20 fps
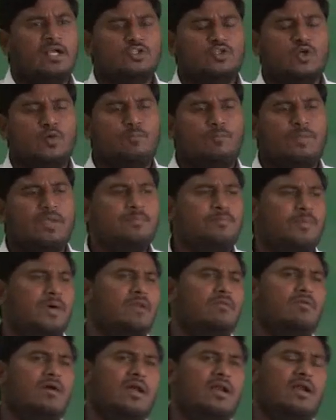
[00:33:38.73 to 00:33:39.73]
So
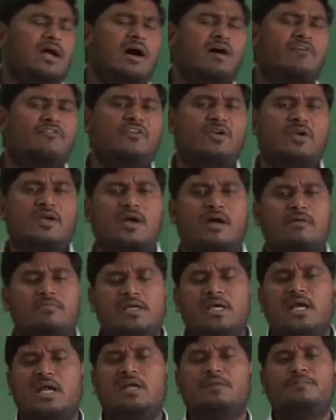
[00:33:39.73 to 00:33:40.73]
people were often
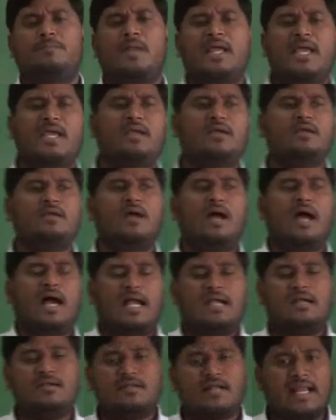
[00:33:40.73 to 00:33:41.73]
coming and playing
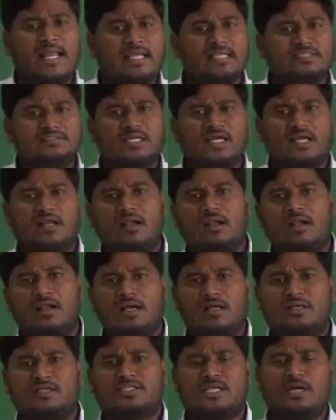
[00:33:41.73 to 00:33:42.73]
and trying their
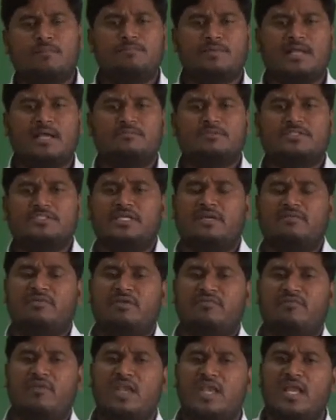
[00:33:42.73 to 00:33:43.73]
luck. Sometimes they
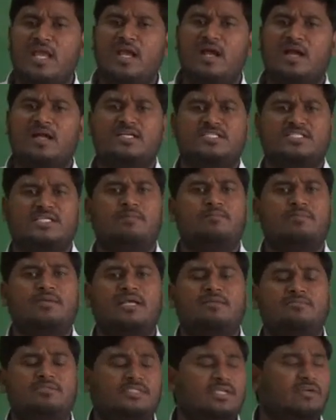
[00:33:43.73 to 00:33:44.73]
were winning and
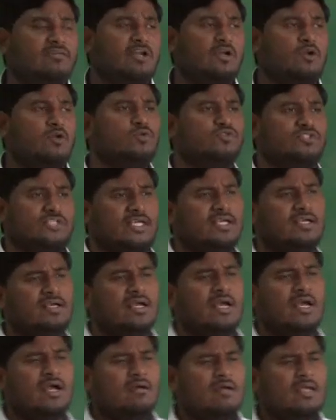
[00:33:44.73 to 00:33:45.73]
sometimes they were
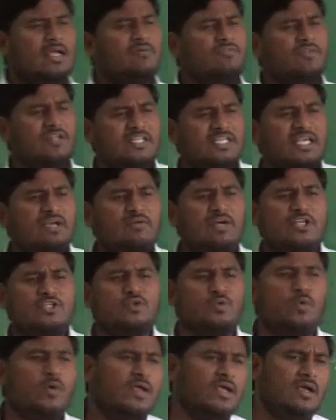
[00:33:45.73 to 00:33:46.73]
losing. Everything
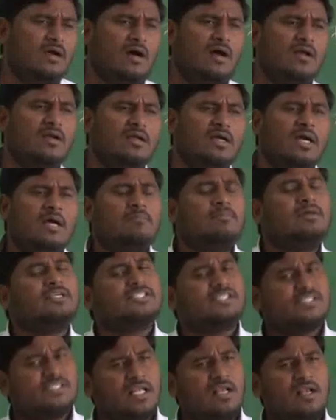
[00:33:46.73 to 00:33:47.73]
was going on, but
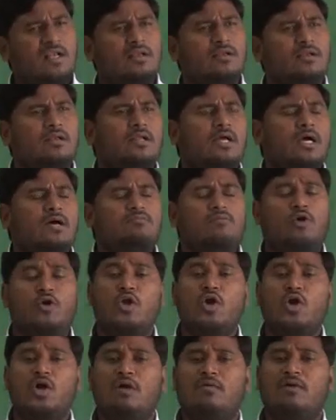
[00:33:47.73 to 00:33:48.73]
still
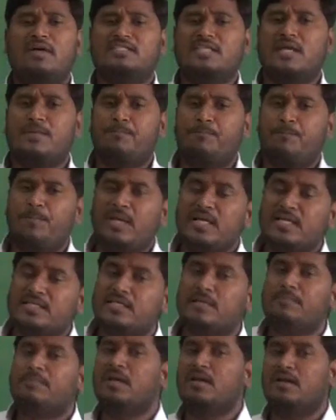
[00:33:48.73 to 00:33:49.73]
Monaco was a
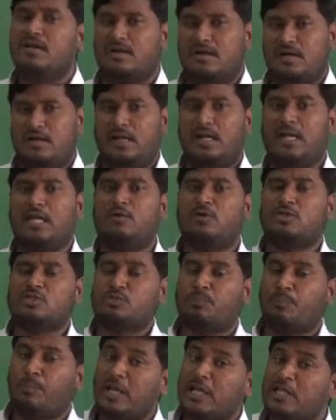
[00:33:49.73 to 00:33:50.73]
peaceable country. It
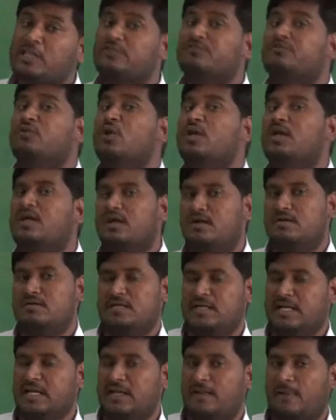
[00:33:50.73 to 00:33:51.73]
was a peaceful
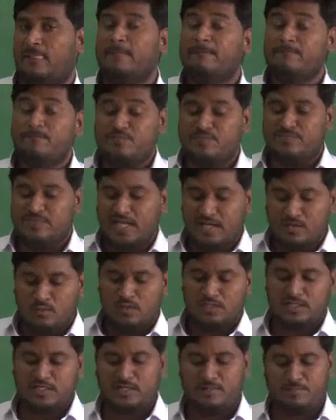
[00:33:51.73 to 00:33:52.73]
country. Then
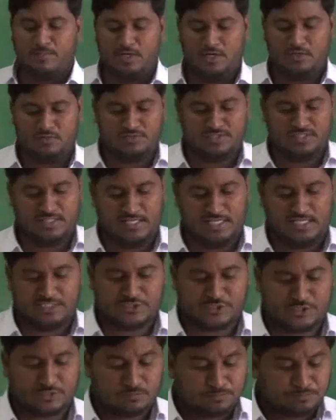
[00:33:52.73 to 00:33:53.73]
what happened? You see,
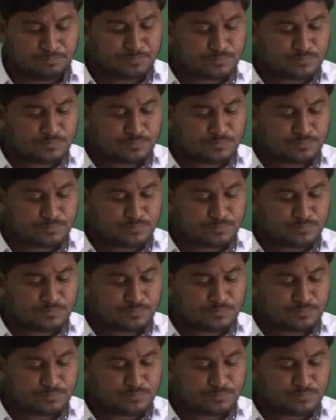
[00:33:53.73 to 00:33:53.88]
next.